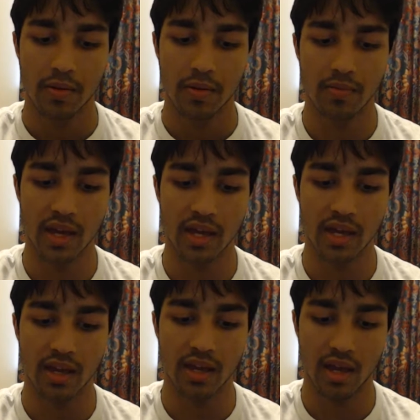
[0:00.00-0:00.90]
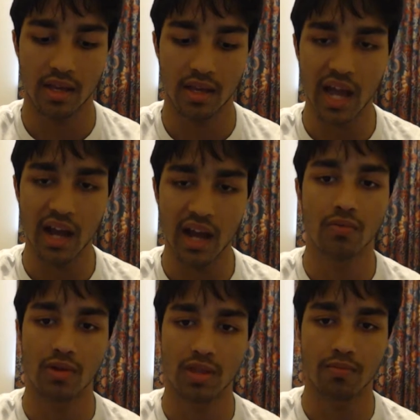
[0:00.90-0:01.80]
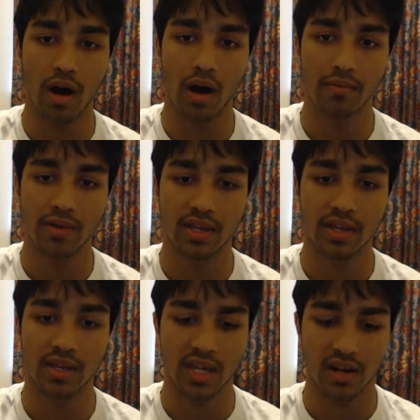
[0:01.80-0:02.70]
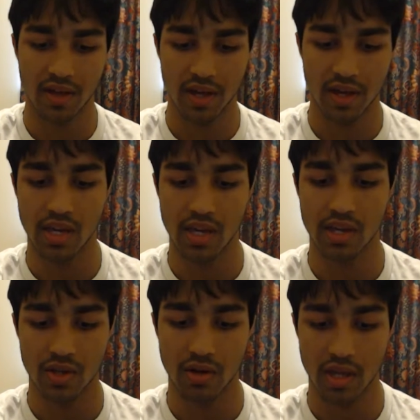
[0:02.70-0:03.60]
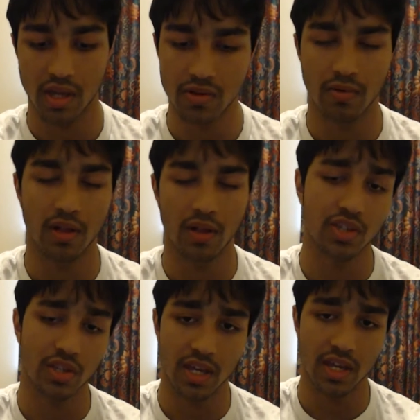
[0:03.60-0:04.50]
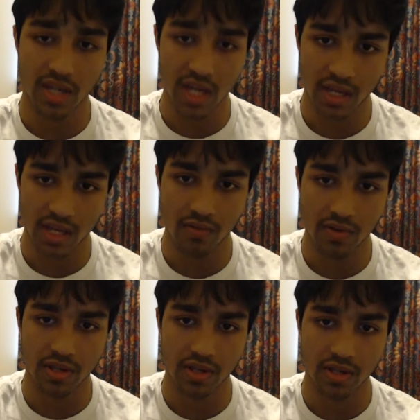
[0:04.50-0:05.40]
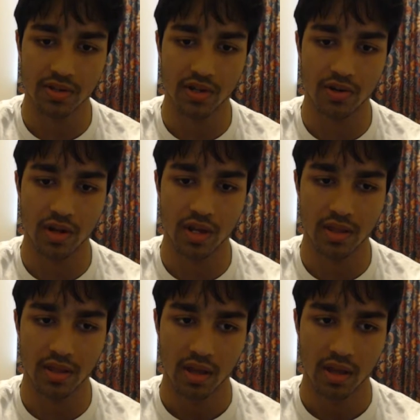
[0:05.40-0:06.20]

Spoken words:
like, exactly what the problem is, instead of like being so well, I should say Jessica was accusatory